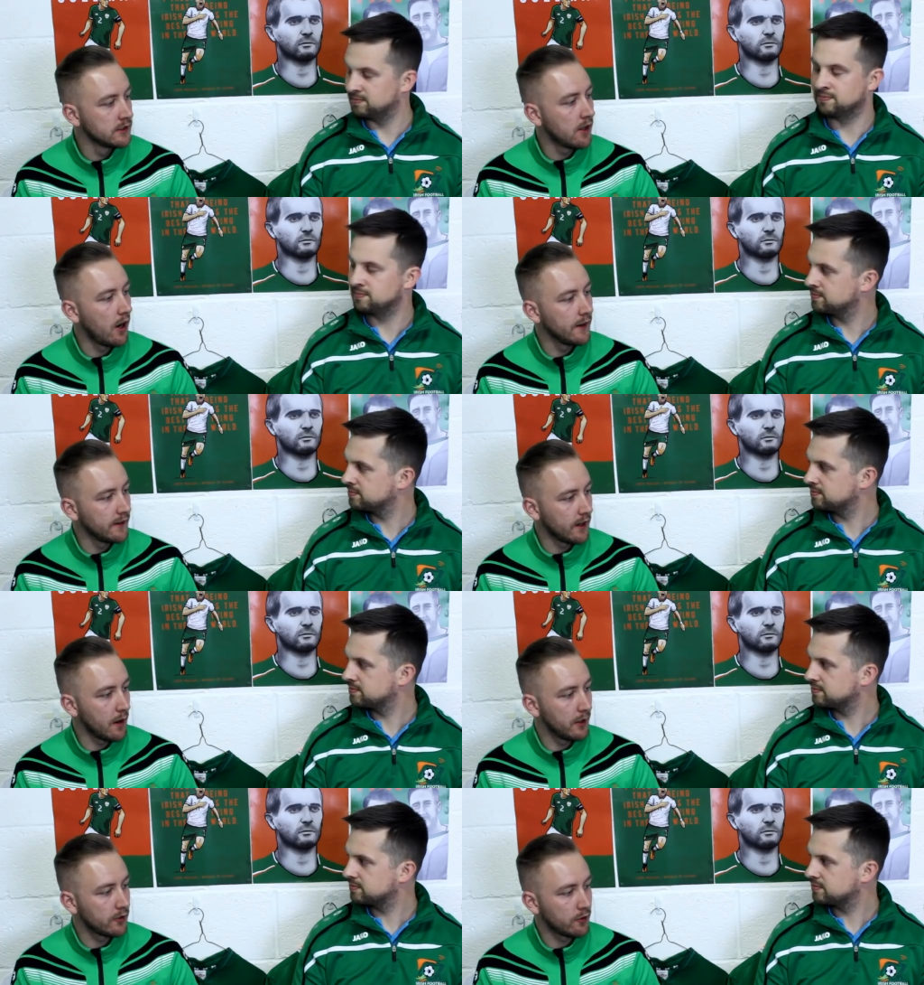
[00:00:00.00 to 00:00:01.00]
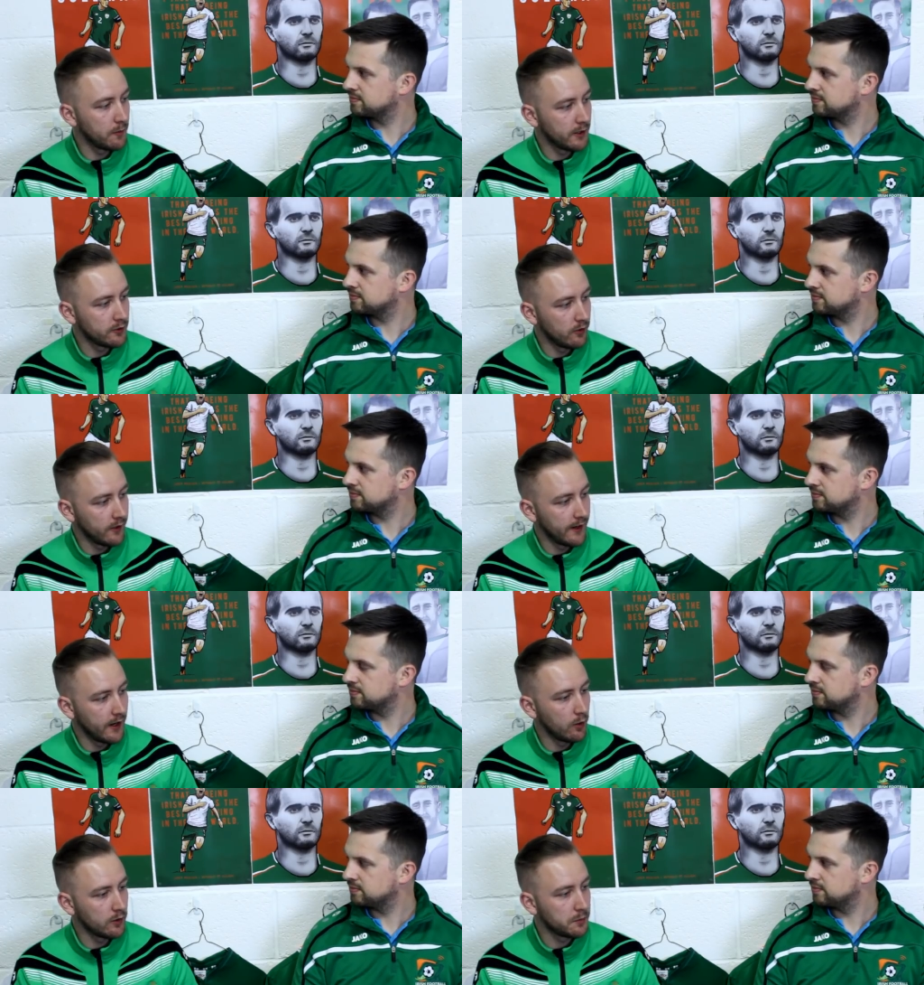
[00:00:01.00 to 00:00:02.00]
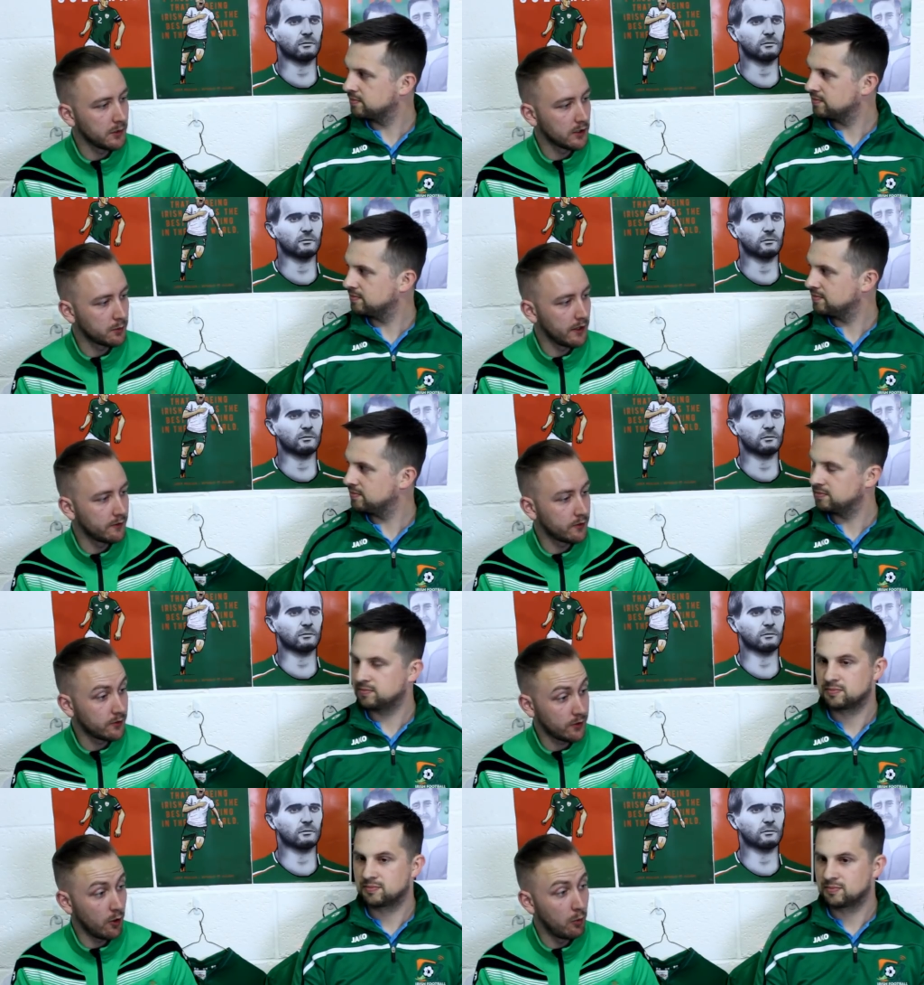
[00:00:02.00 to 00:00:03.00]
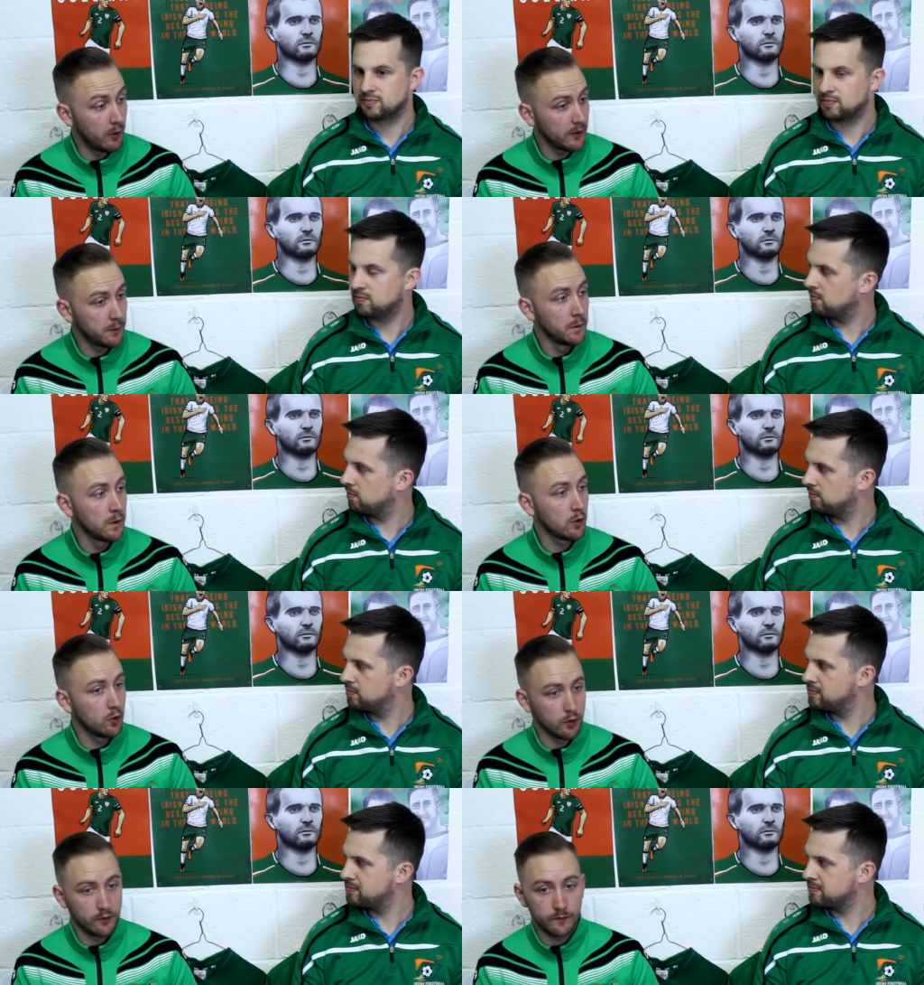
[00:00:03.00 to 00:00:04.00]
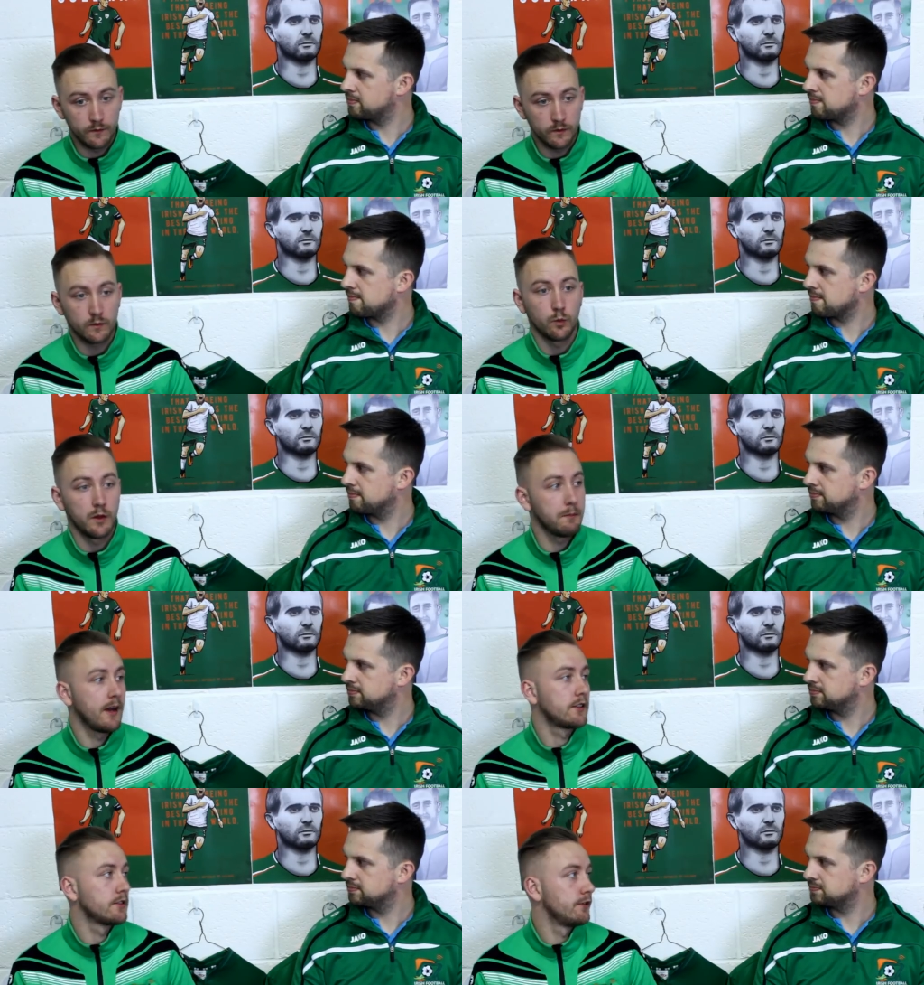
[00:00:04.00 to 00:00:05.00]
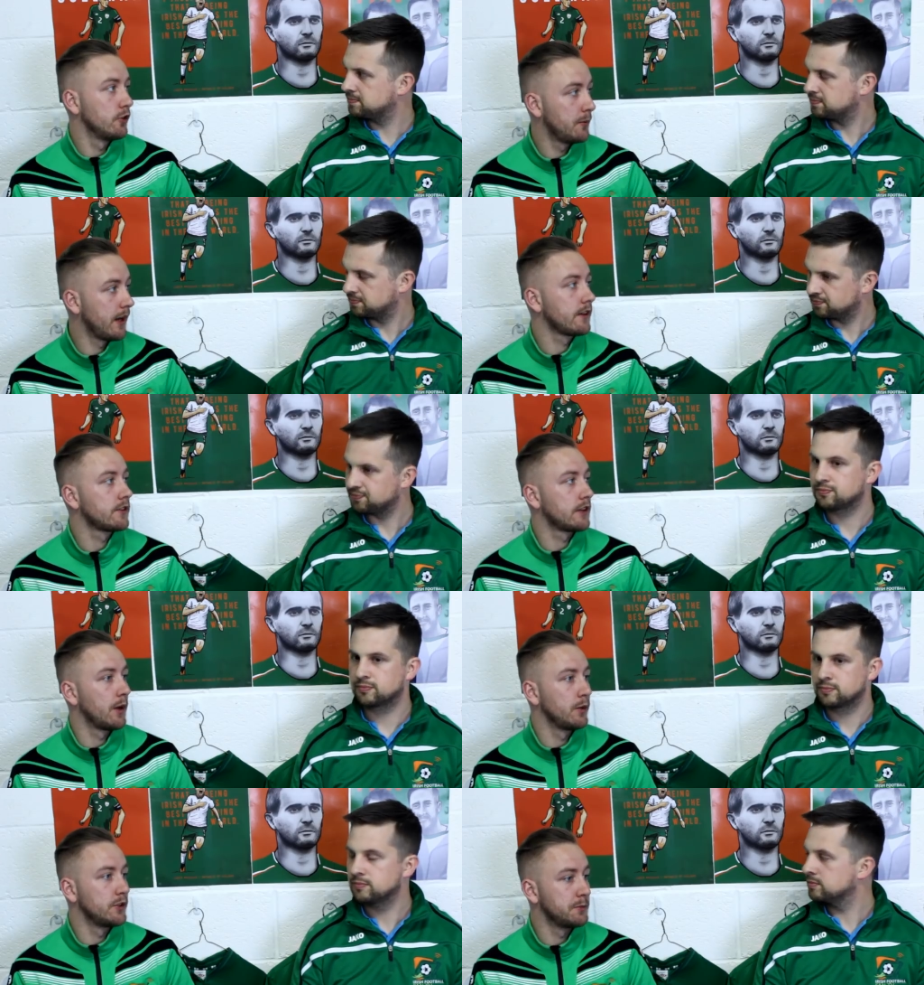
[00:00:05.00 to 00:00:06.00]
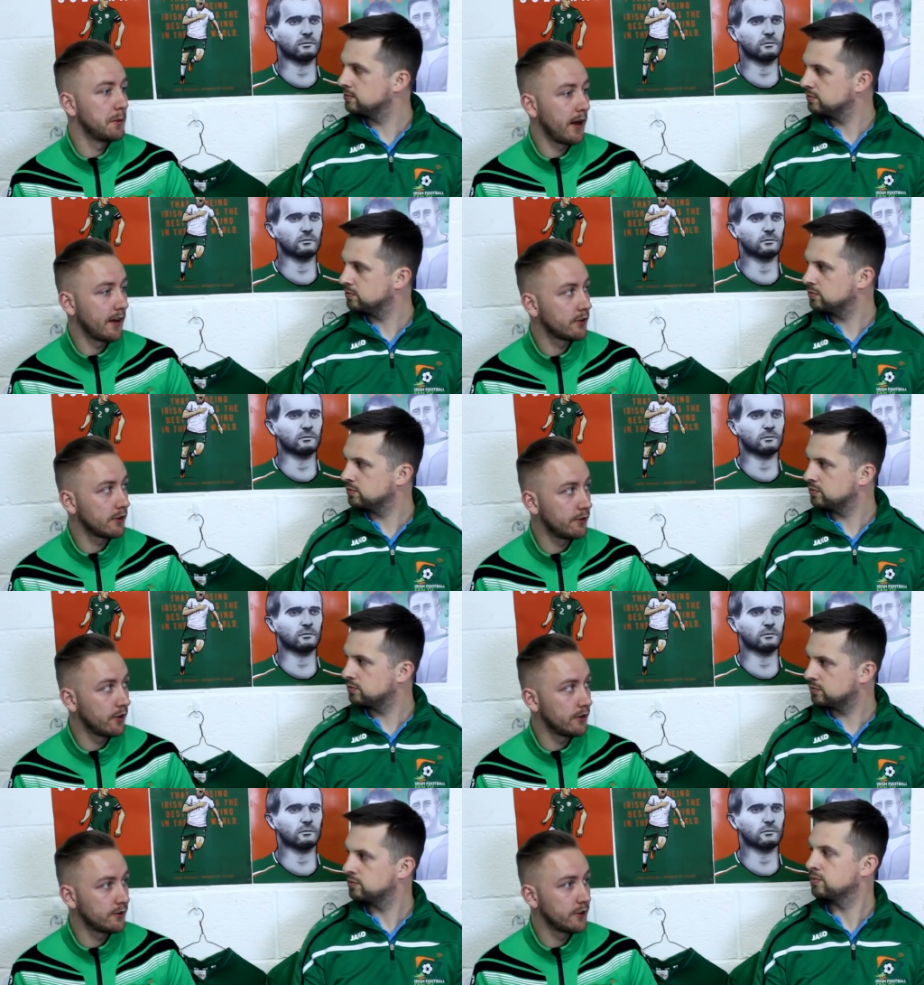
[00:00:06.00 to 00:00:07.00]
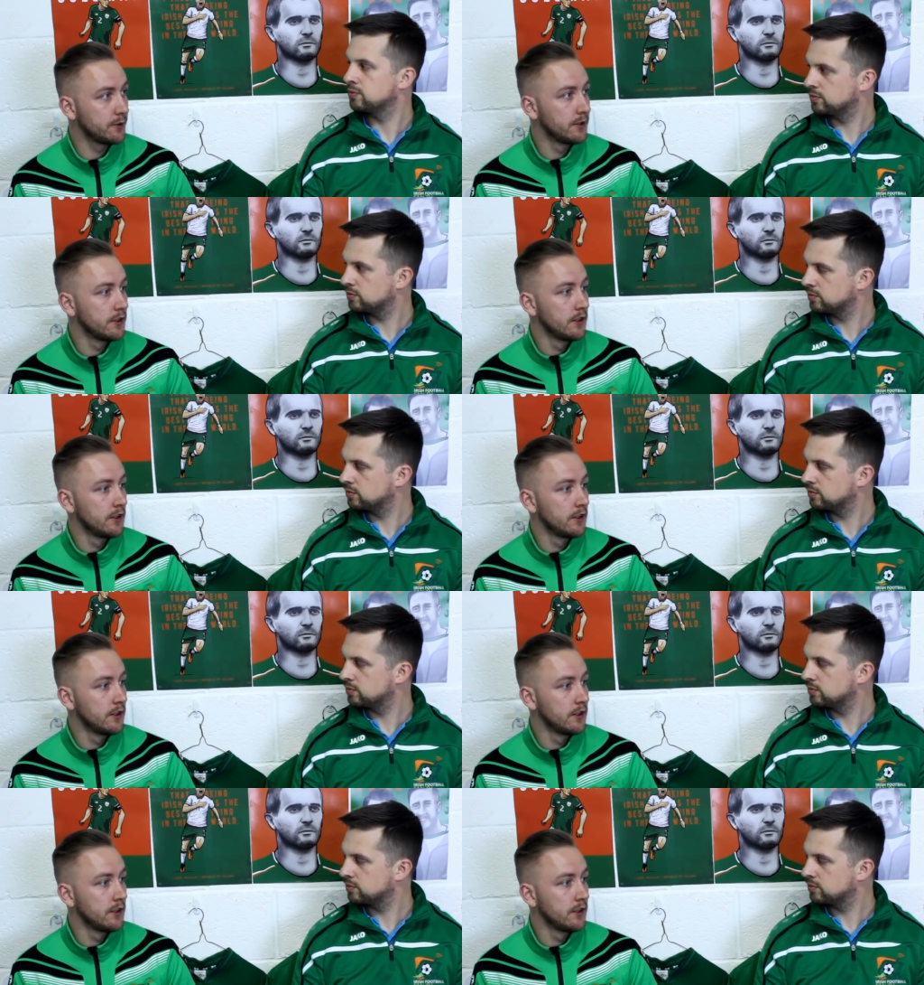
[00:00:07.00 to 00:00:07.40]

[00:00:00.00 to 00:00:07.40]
Speaker 1: Mm-hmm. I think our best formation right now is because we have so many good wing backs and full backs that we should be playing a three five two.